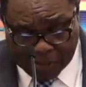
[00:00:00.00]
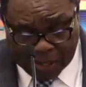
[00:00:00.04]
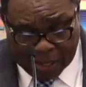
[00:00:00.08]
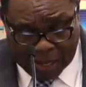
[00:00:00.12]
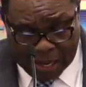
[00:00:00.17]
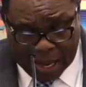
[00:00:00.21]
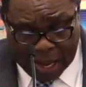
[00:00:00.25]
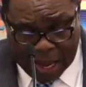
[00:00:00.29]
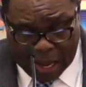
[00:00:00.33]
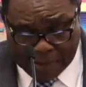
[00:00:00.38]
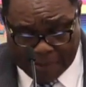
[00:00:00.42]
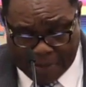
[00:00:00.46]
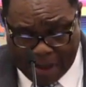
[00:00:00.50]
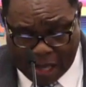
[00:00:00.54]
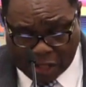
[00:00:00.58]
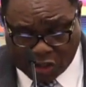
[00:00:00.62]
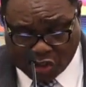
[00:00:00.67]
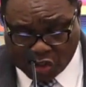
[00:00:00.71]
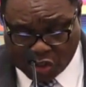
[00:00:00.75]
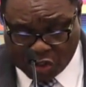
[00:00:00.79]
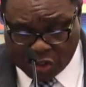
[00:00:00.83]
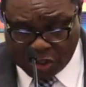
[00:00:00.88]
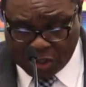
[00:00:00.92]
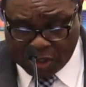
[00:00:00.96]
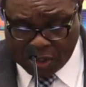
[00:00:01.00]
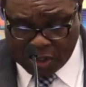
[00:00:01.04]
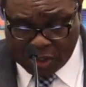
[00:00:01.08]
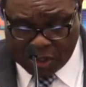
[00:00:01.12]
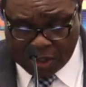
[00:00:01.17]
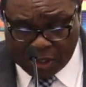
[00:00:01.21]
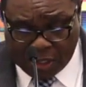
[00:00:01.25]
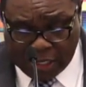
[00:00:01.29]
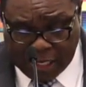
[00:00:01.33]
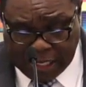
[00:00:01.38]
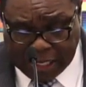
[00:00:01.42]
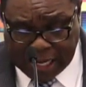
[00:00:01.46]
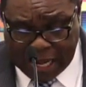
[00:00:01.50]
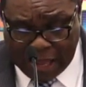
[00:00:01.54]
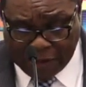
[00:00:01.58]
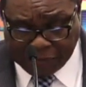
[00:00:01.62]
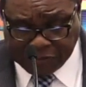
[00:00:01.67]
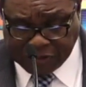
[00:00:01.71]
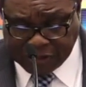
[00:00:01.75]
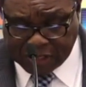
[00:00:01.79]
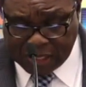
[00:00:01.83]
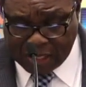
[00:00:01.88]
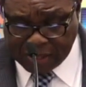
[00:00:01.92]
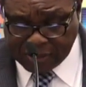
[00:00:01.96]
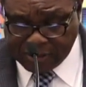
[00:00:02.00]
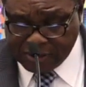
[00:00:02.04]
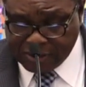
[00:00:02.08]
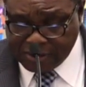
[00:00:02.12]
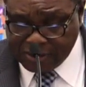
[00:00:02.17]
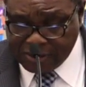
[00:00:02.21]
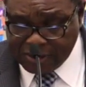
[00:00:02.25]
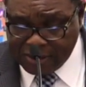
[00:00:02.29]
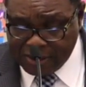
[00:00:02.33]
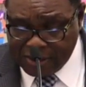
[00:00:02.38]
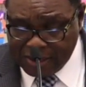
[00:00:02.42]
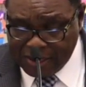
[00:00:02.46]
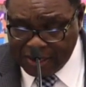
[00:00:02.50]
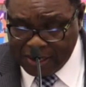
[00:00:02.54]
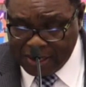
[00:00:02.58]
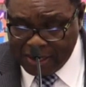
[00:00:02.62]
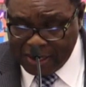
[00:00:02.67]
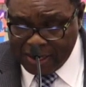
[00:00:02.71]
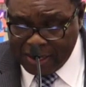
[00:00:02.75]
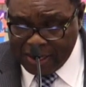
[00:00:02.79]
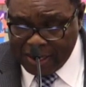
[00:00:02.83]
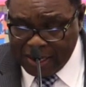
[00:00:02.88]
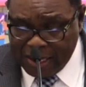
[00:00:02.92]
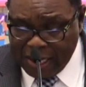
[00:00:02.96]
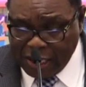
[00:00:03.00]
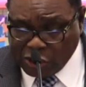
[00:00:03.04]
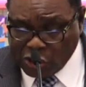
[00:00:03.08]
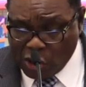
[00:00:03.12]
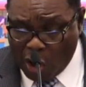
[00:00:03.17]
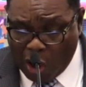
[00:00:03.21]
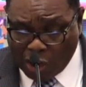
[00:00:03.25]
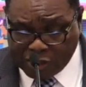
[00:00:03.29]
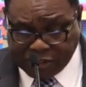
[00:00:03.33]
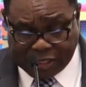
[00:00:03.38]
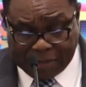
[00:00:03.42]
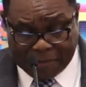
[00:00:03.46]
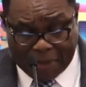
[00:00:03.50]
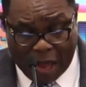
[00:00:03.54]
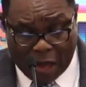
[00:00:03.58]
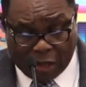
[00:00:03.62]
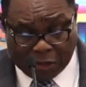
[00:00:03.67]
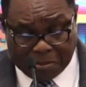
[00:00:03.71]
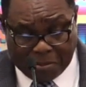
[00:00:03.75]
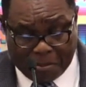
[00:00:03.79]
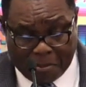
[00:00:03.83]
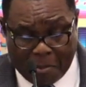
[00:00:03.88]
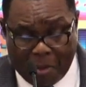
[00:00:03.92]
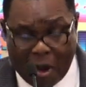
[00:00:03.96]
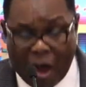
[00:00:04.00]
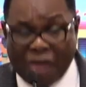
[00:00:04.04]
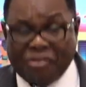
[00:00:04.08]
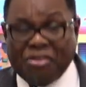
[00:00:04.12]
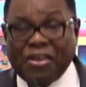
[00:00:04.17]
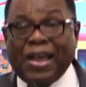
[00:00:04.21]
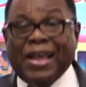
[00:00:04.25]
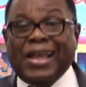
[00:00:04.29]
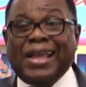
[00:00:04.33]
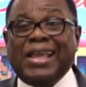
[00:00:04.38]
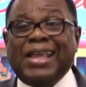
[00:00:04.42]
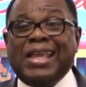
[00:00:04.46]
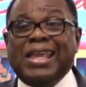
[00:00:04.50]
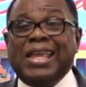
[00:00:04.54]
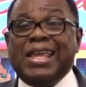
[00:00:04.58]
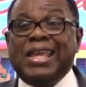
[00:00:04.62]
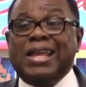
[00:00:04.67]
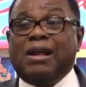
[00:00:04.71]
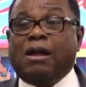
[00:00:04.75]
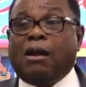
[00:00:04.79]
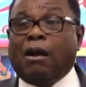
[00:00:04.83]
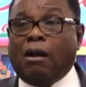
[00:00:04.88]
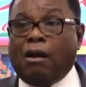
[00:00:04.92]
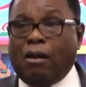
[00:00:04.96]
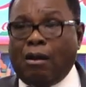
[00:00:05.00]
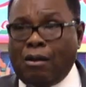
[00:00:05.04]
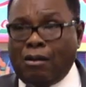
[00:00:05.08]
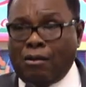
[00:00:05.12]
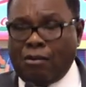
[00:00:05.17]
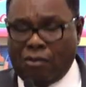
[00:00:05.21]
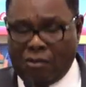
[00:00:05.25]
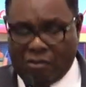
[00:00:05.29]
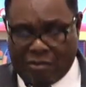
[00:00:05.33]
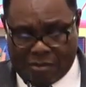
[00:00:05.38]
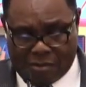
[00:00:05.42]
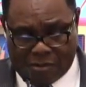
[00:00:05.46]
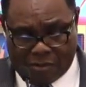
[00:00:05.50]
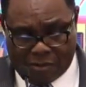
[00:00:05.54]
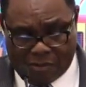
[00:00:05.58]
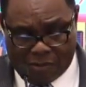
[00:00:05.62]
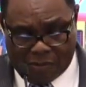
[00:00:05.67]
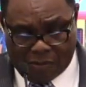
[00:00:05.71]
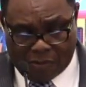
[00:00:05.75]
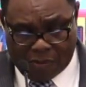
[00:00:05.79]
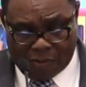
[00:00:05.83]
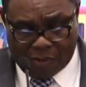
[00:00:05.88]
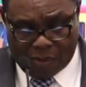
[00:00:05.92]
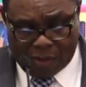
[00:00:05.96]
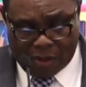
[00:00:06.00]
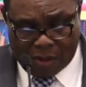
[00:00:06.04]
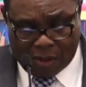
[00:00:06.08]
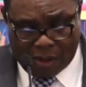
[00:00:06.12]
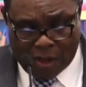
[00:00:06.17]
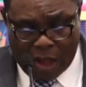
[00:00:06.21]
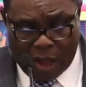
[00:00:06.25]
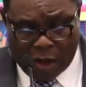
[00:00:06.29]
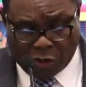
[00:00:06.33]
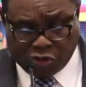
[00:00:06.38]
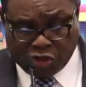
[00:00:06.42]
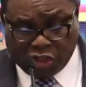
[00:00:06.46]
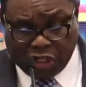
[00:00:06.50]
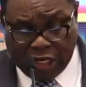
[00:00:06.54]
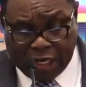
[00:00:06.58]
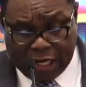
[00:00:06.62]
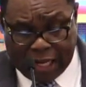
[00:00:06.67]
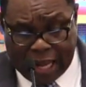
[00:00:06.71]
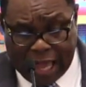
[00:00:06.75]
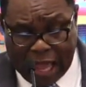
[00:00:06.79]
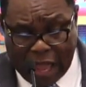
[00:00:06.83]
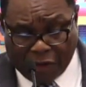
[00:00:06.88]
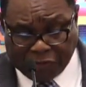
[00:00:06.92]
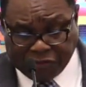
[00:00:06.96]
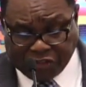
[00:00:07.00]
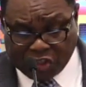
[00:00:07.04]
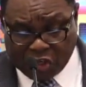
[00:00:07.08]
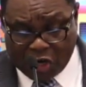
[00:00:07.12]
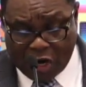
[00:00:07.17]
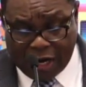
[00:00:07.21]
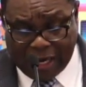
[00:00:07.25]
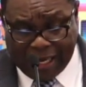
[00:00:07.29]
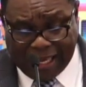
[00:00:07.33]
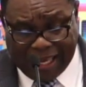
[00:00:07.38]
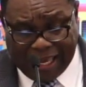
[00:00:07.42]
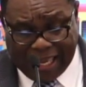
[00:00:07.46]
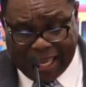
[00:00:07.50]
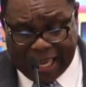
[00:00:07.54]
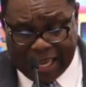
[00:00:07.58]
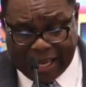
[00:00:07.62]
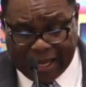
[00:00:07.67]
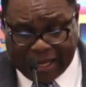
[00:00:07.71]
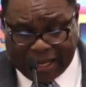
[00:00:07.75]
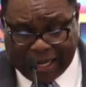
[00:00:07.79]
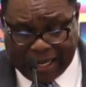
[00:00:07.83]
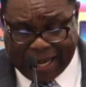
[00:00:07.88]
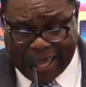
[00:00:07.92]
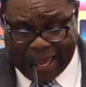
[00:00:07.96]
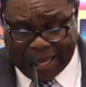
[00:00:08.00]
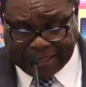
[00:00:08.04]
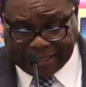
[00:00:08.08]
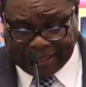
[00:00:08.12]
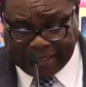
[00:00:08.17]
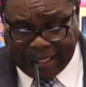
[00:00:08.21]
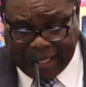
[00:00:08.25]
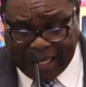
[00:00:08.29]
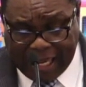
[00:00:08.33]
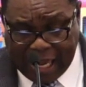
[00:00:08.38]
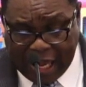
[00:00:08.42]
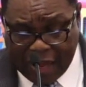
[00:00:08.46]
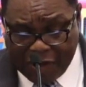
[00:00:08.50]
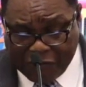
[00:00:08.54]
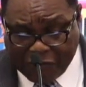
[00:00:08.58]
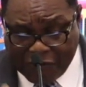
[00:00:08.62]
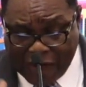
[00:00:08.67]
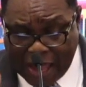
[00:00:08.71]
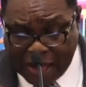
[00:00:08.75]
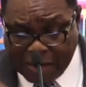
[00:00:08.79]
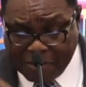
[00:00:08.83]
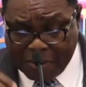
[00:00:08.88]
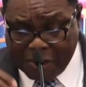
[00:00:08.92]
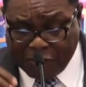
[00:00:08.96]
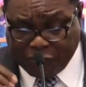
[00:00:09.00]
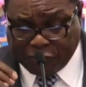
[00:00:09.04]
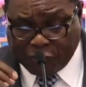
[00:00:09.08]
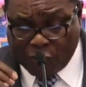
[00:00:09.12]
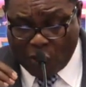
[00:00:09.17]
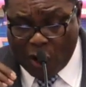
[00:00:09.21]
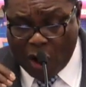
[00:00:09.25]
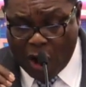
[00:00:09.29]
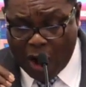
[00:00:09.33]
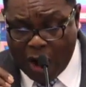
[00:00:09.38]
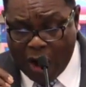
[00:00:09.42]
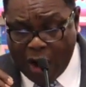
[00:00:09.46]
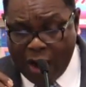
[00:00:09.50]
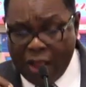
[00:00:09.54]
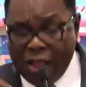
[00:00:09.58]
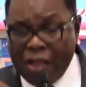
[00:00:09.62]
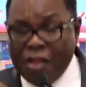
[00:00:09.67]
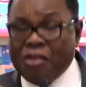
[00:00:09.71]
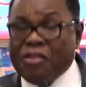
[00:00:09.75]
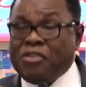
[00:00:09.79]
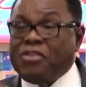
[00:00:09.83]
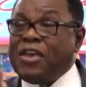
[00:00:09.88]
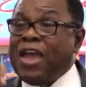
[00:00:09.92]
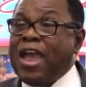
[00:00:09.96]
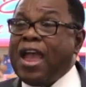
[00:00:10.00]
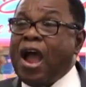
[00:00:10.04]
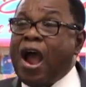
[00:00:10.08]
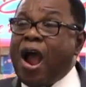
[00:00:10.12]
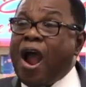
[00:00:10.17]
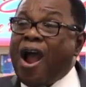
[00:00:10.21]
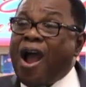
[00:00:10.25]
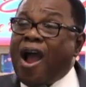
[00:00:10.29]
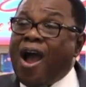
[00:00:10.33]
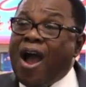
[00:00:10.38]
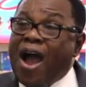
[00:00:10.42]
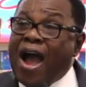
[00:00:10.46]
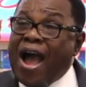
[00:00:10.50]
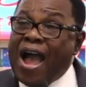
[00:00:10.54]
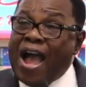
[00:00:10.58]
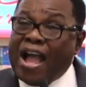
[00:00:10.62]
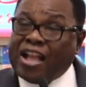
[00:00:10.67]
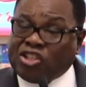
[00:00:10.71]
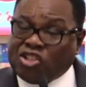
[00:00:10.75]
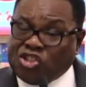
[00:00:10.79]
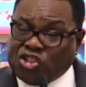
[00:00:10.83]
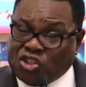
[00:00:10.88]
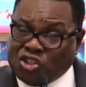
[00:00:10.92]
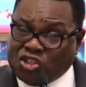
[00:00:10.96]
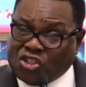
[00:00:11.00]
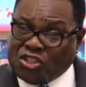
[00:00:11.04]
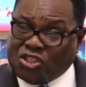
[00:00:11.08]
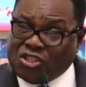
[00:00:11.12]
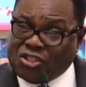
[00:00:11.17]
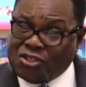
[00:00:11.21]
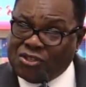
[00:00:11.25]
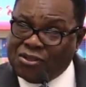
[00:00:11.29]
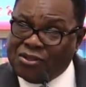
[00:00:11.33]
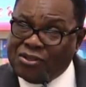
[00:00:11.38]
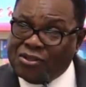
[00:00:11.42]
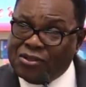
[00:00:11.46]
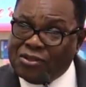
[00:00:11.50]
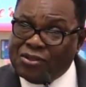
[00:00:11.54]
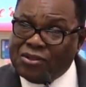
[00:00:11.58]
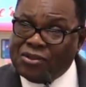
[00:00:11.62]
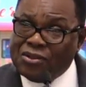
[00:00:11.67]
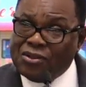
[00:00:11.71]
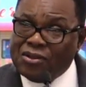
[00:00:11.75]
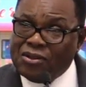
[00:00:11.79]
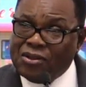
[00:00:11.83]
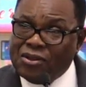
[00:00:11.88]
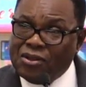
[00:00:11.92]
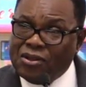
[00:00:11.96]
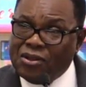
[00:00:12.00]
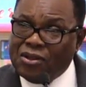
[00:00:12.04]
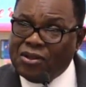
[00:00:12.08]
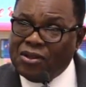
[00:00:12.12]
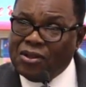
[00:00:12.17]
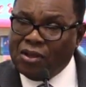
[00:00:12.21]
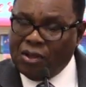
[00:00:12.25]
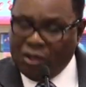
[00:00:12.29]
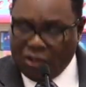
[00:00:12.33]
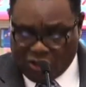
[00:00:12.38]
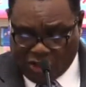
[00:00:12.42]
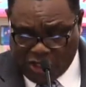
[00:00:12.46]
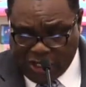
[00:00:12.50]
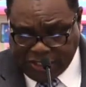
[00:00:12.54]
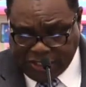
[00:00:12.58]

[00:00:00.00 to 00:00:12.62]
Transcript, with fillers: how much he loves us. He talks about mother eagle, how she loves her eaglet even before they are hatched. She